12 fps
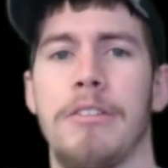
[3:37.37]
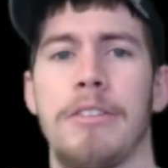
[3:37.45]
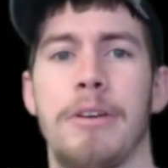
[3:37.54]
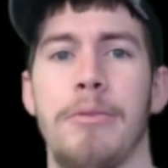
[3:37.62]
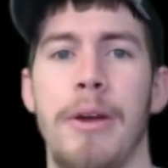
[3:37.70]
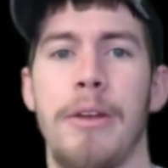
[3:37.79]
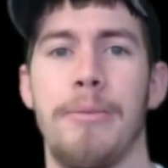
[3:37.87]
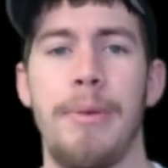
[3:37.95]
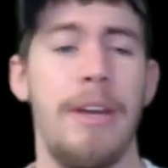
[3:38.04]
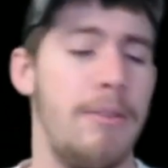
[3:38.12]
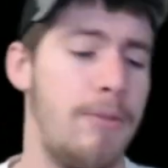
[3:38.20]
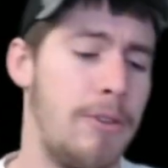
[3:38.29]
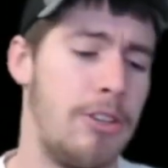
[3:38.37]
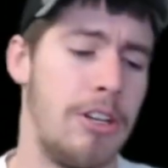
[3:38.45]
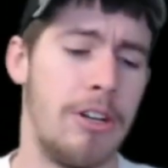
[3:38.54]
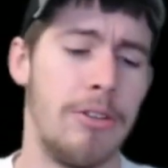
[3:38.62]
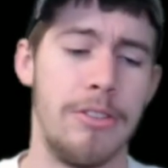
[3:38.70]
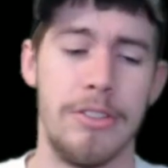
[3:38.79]
I would rather pay the
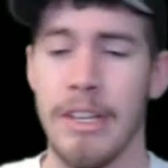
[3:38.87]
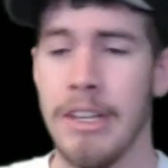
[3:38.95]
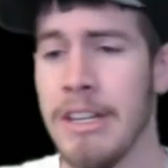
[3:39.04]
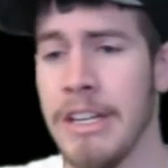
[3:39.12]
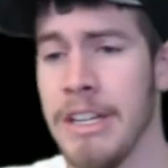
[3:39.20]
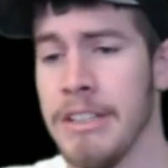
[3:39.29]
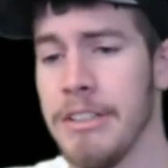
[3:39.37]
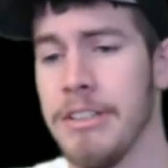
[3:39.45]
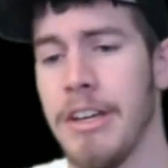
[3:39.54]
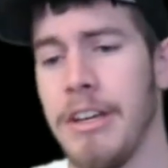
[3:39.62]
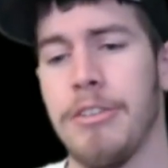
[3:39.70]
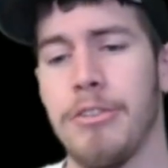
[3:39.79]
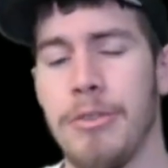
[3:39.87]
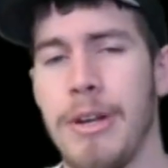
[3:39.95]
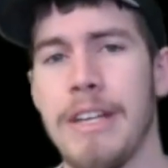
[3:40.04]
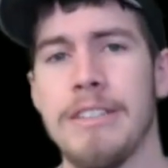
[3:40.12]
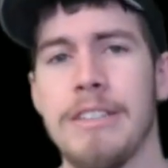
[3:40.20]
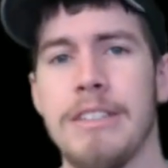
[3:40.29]
$50 to Tiger Direct,